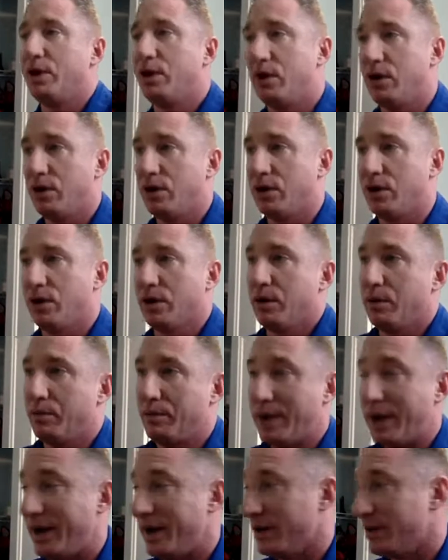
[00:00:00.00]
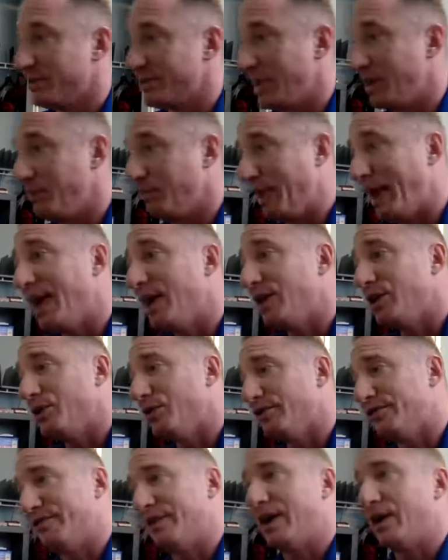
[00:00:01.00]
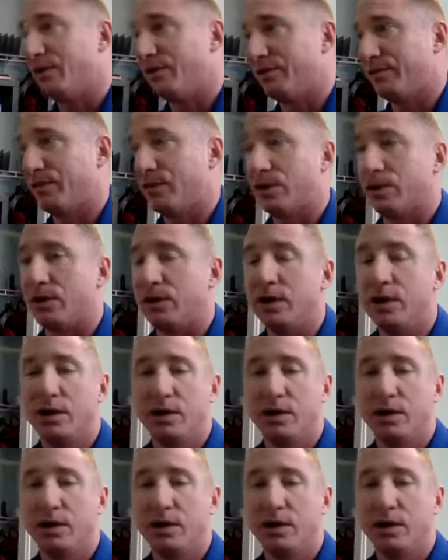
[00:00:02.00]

our buyers and pay you a fat referral.